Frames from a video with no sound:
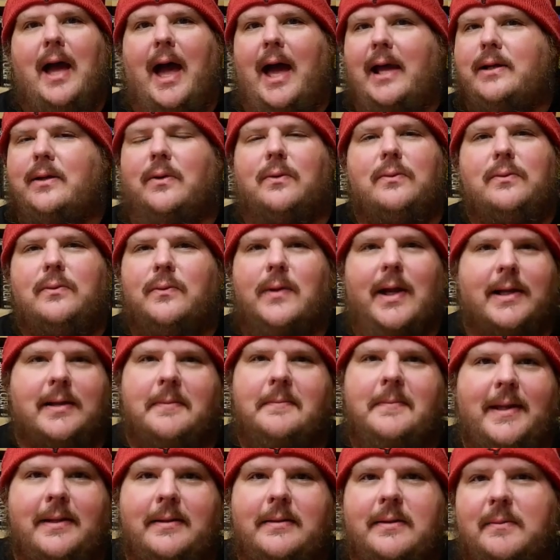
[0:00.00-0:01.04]
I don't
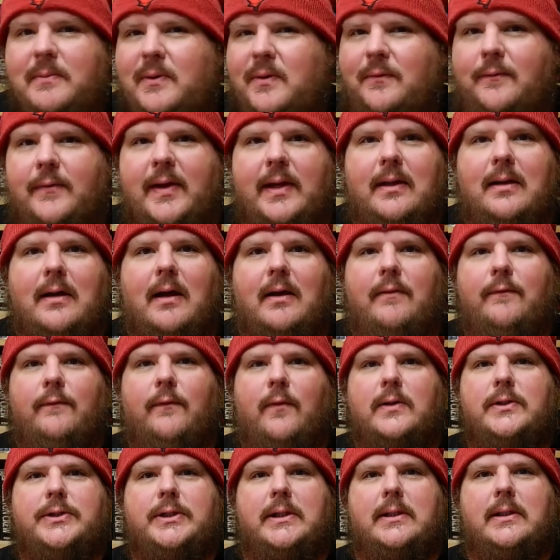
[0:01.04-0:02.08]
recommend the movie,
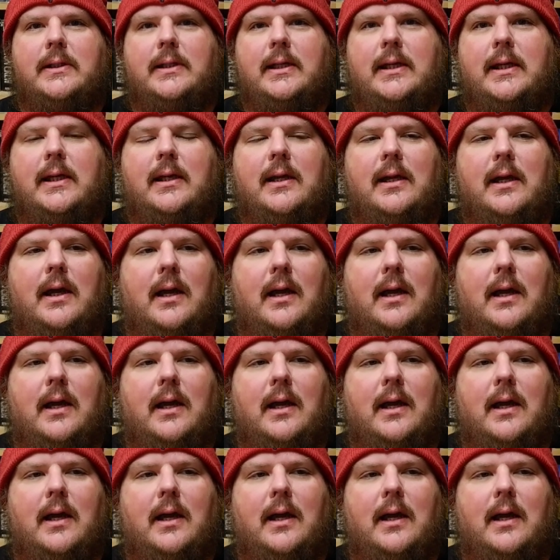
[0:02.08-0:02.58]
unfortunately.